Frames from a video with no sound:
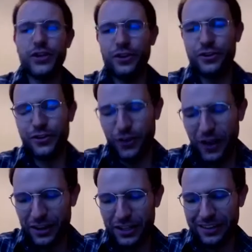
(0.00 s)
so
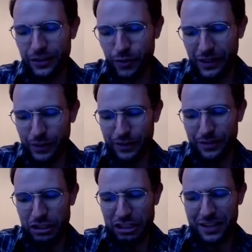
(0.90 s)
actually you and I were
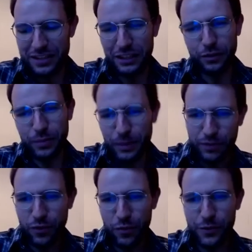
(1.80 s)
discussing a little bit
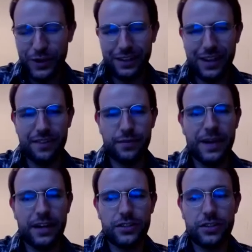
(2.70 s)
before we went live
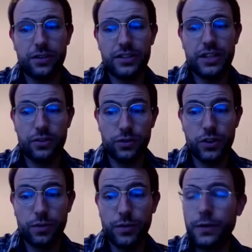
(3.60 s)
about Central
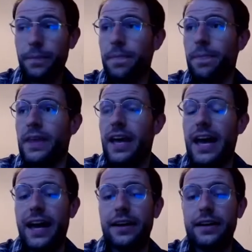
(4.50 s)
Joburg,
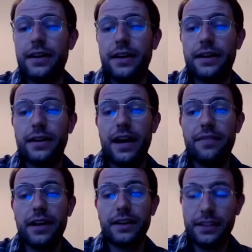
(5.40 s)
and I've
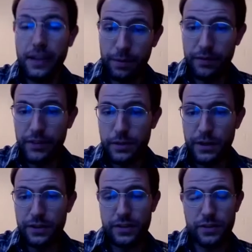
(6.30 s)
had a couple of
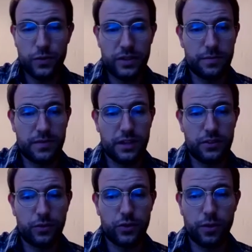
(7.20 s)
experiences with some
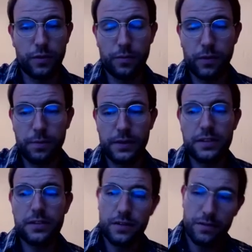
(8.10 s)
Central Joburg
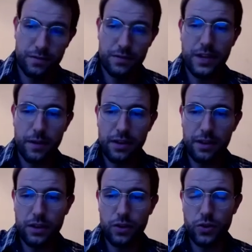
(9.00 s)
properties, same thing
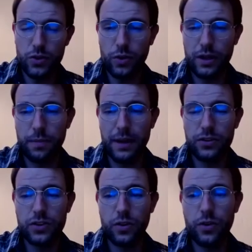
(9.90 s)
that you're talking
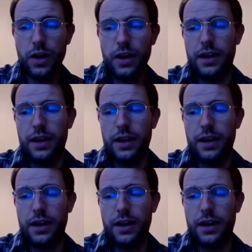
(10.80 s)
about. So